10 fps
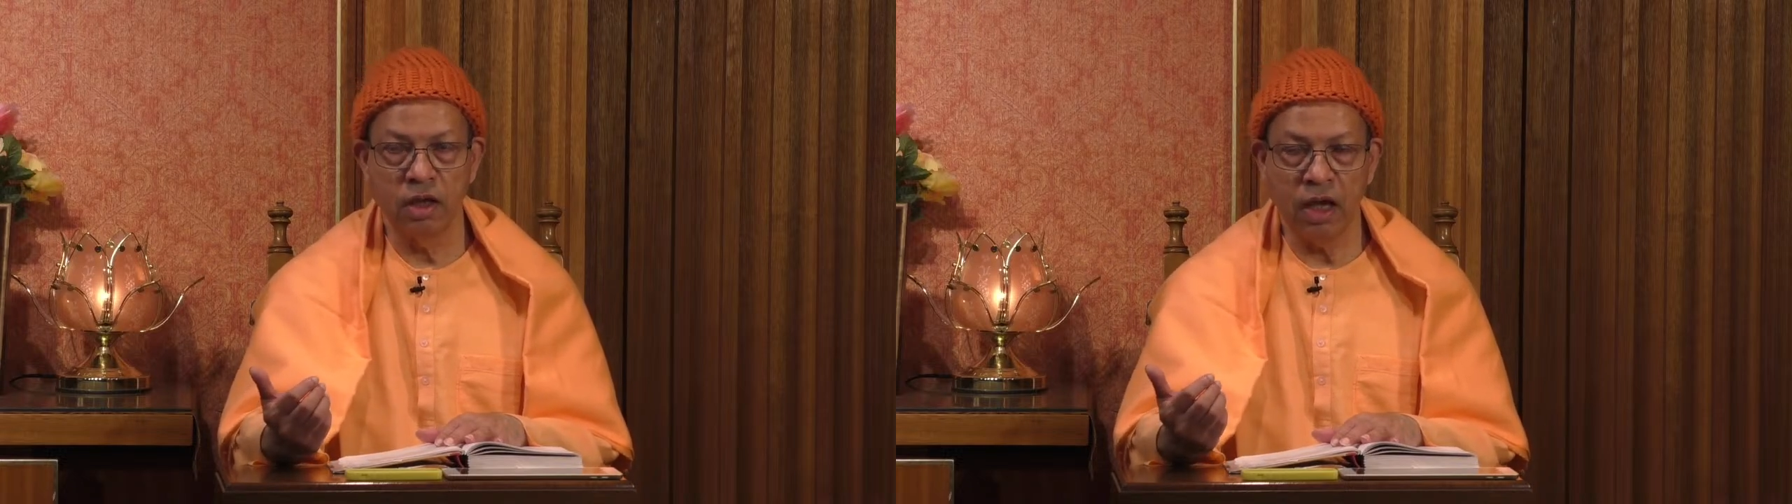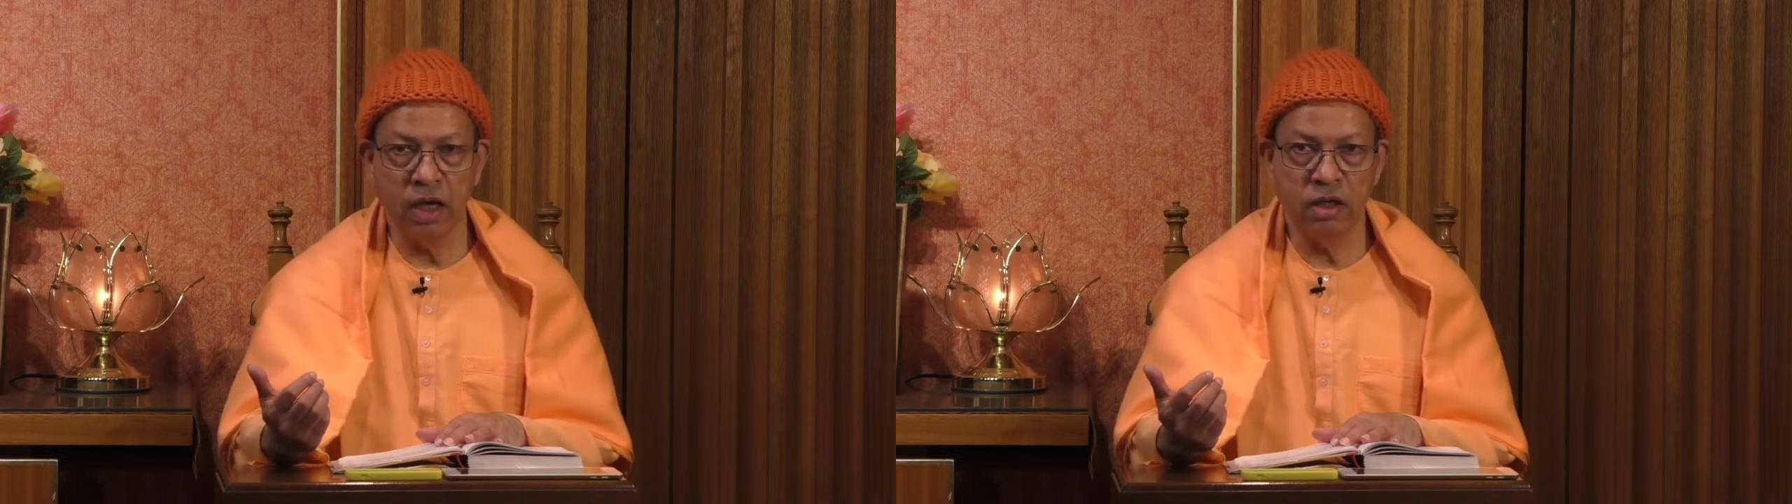
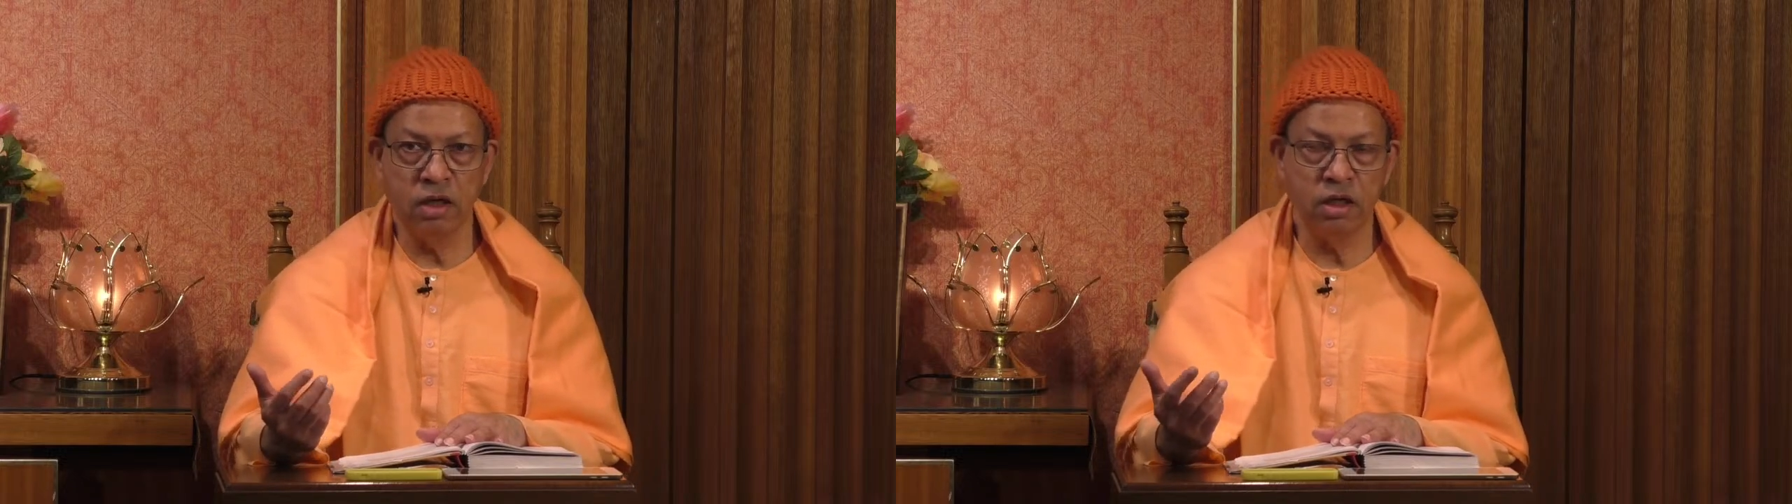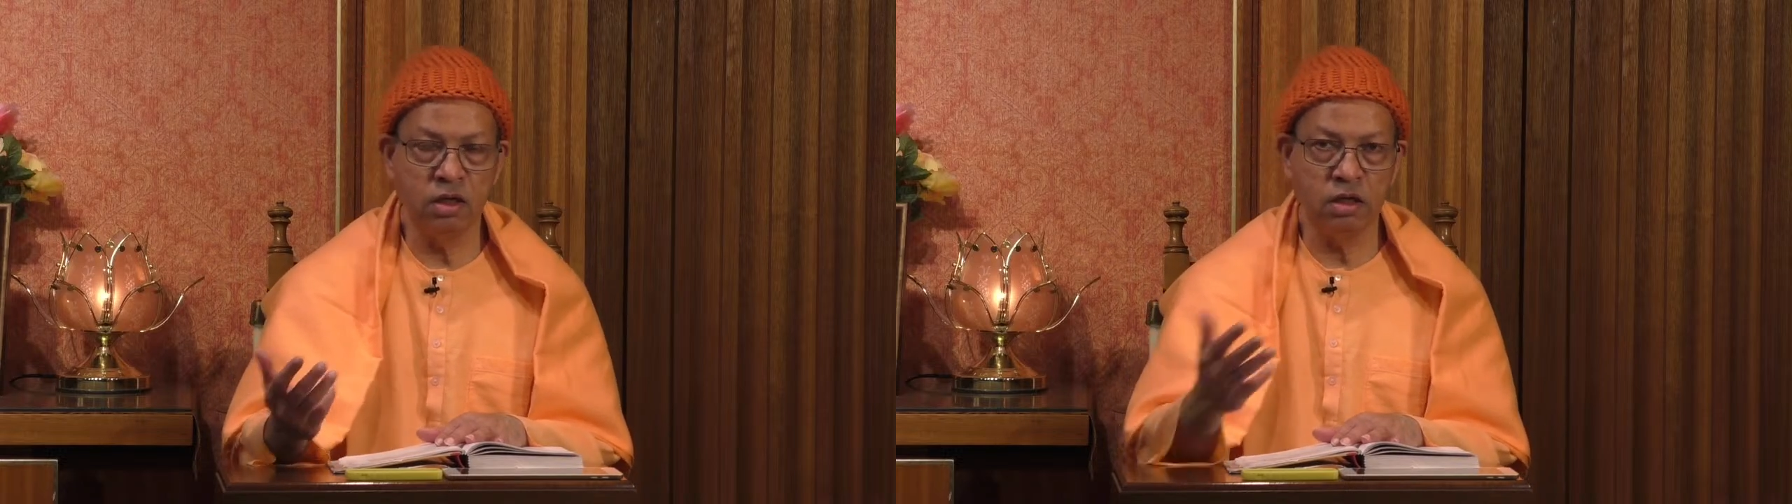And
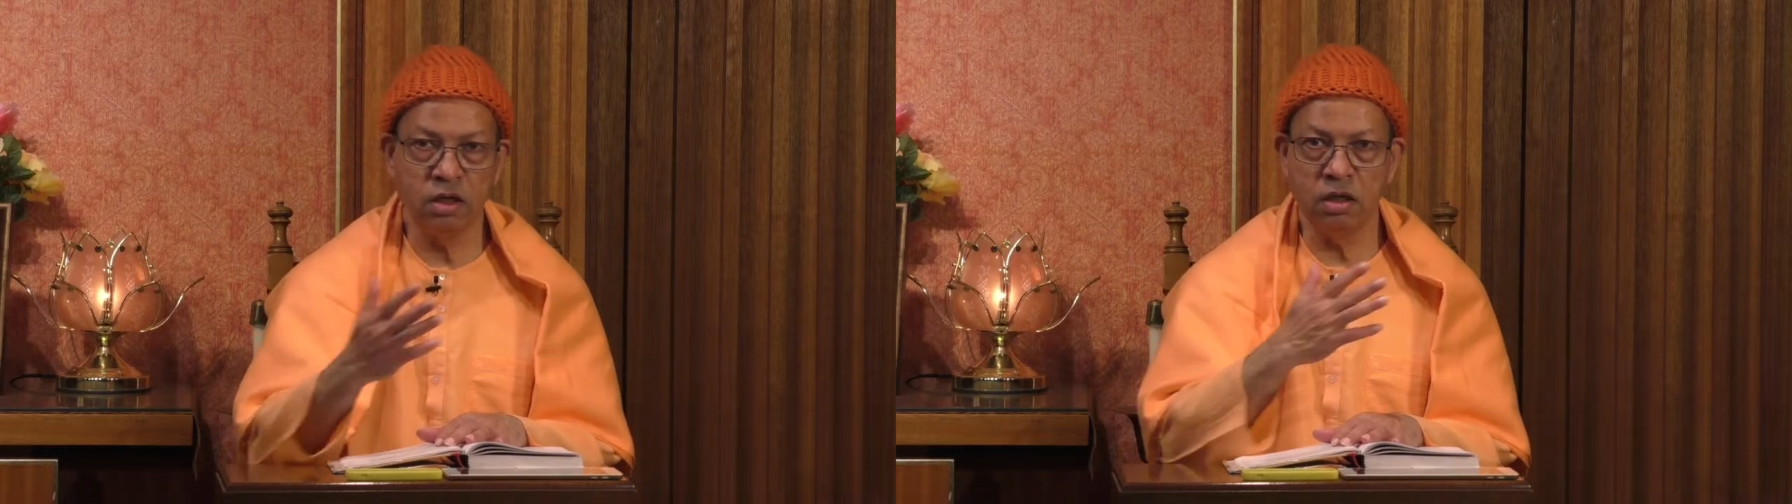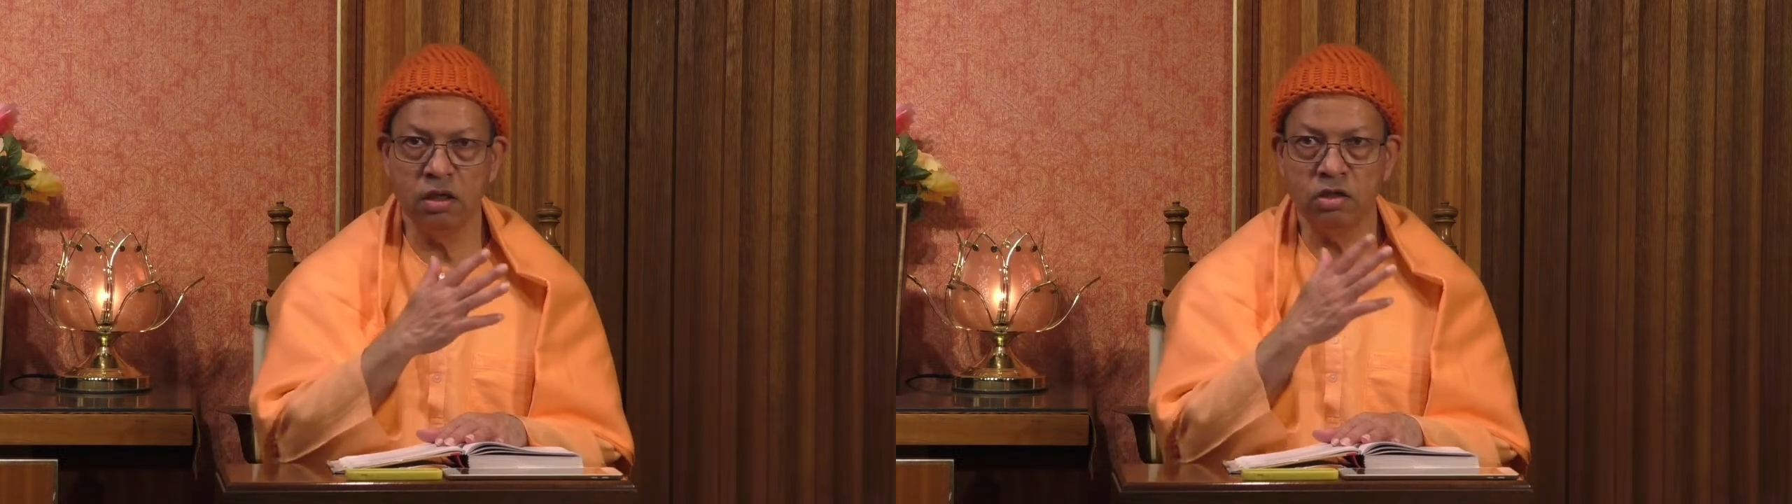he
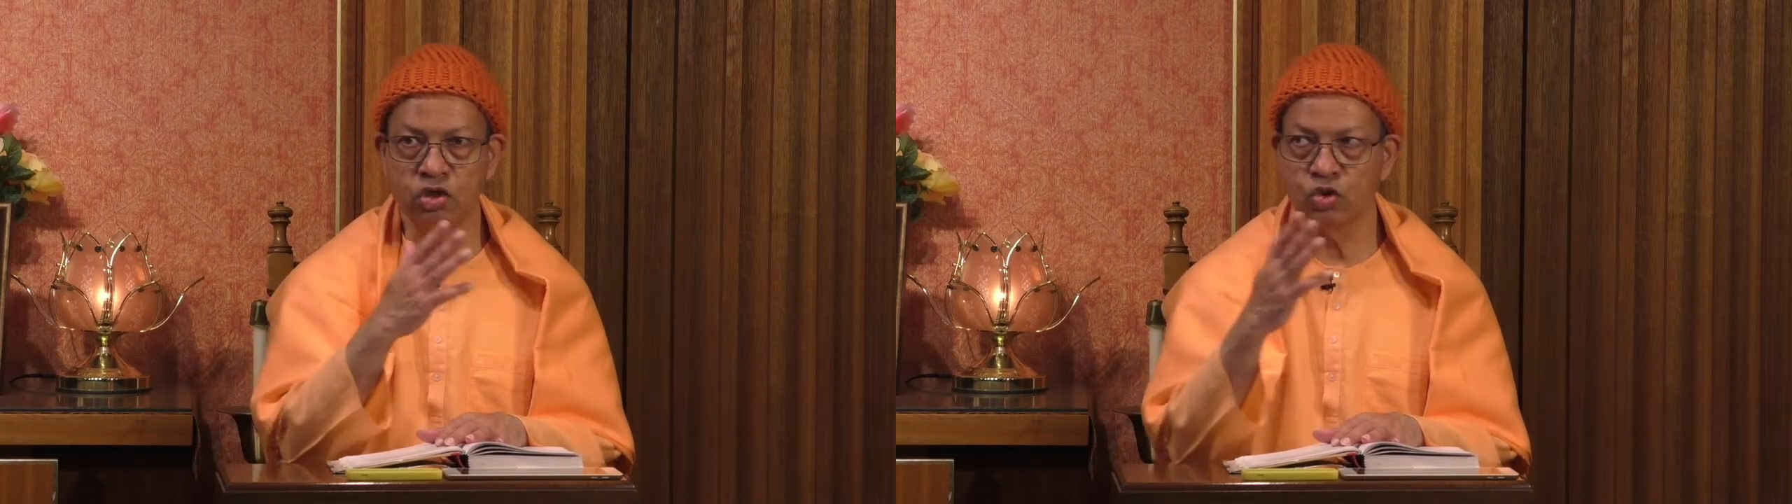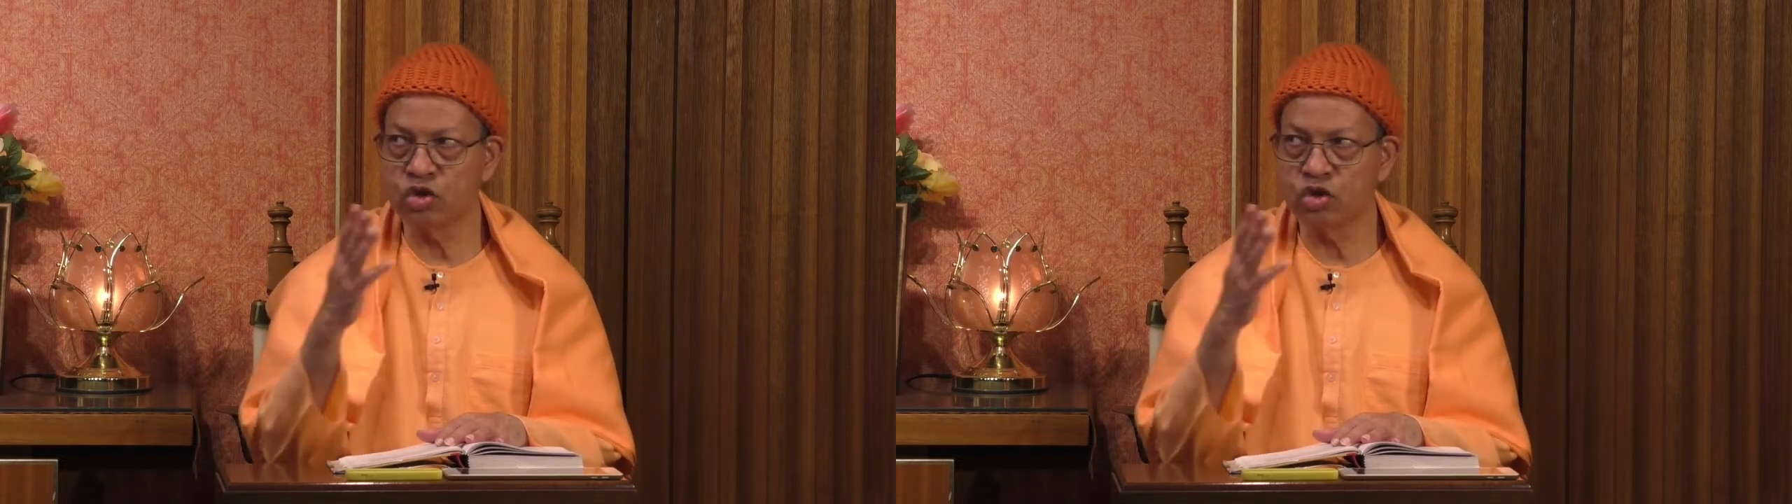used to